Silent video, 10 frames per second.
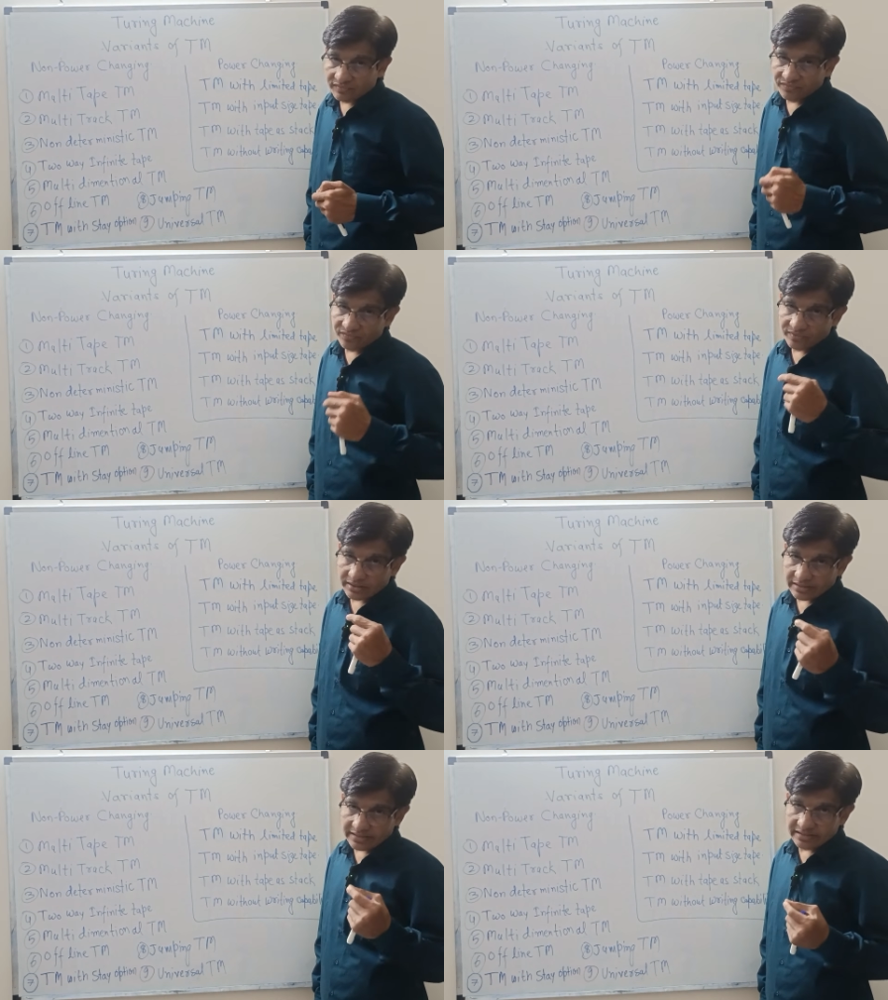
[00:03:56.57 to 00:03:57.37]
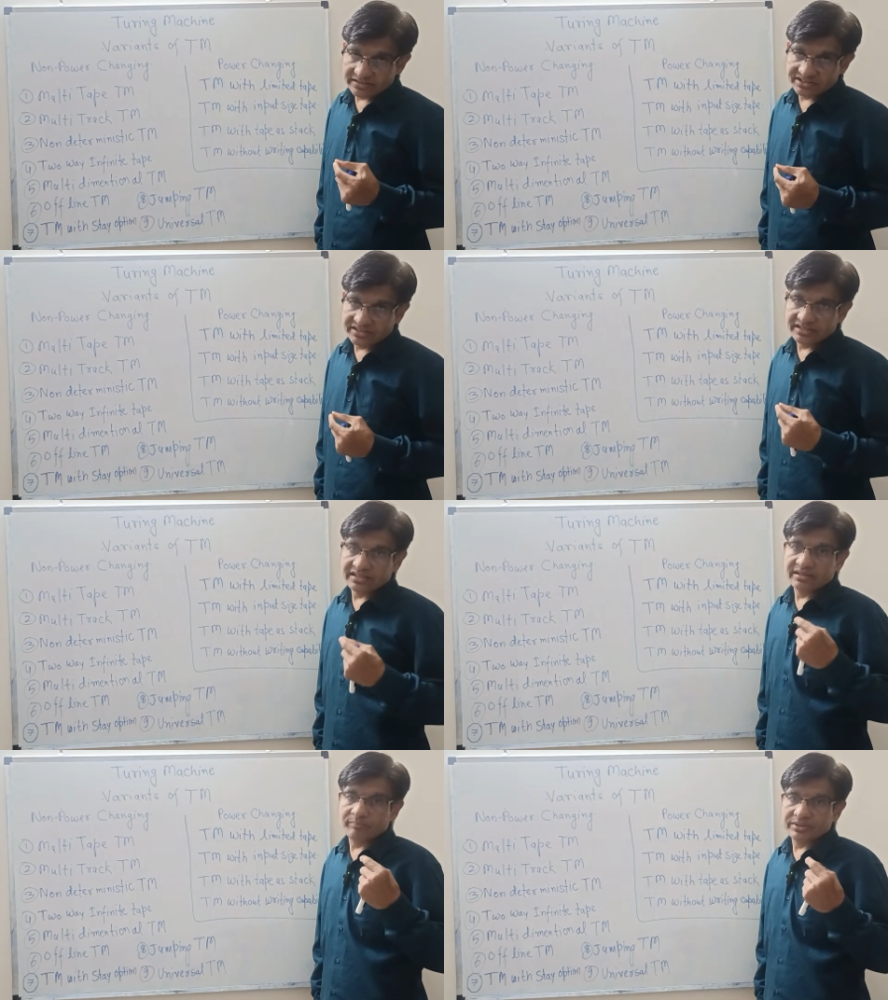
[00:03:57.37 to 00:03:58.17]
of current state
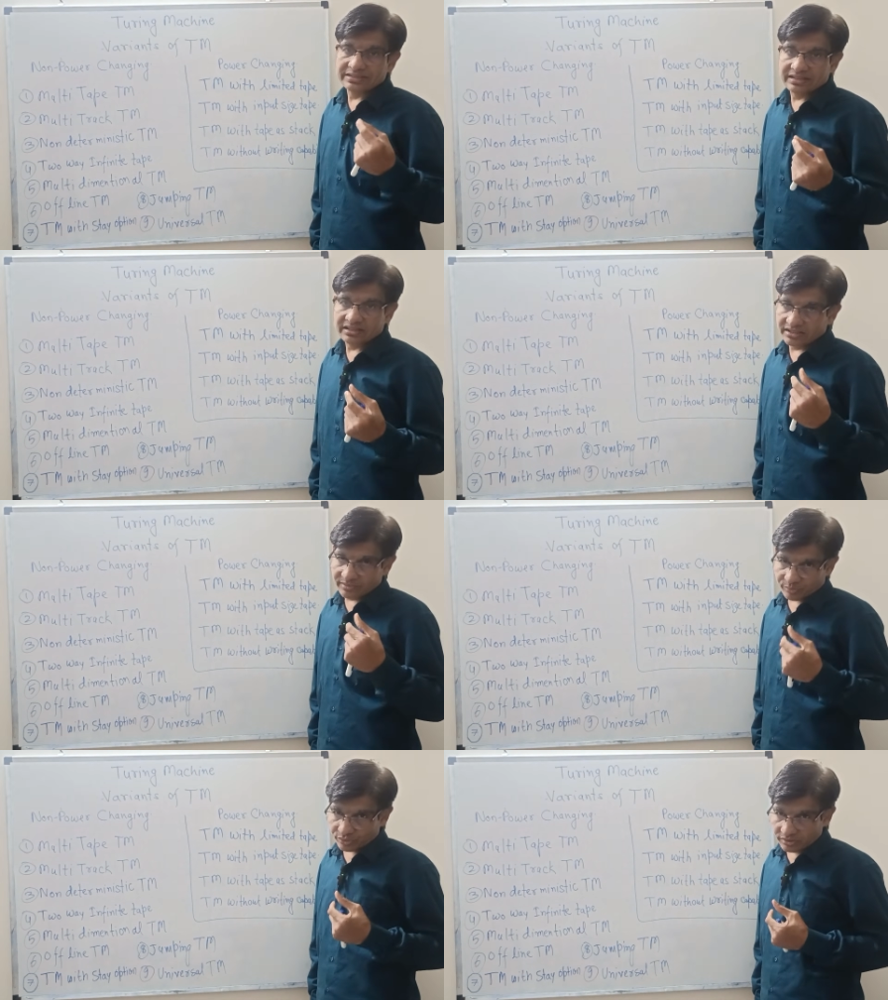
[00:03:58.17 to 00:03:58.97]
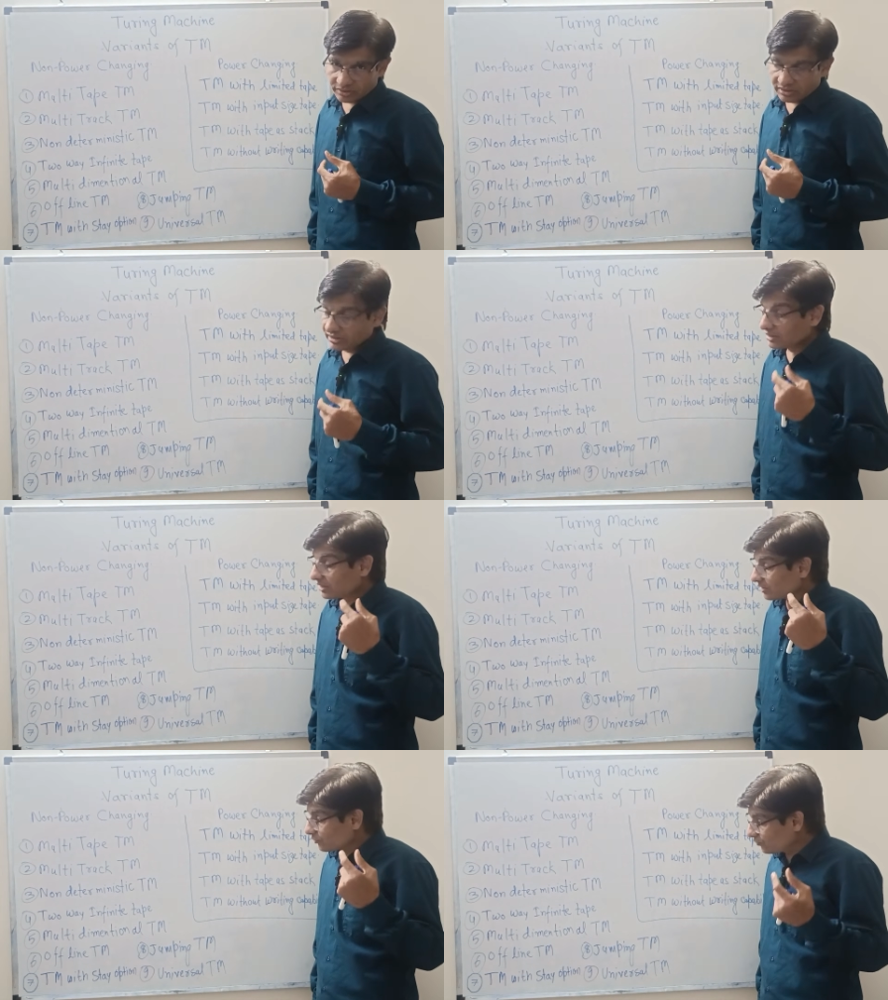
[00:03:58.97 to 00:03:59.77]
and present input,
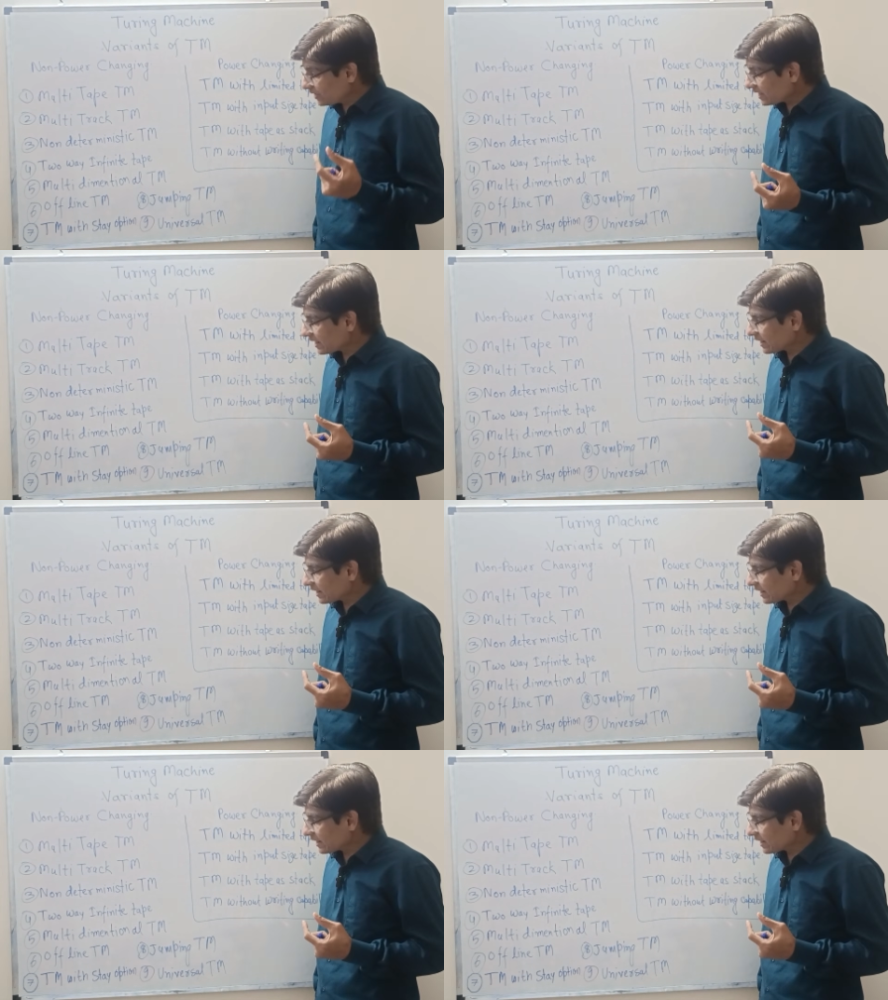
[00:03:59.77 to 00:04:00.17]
we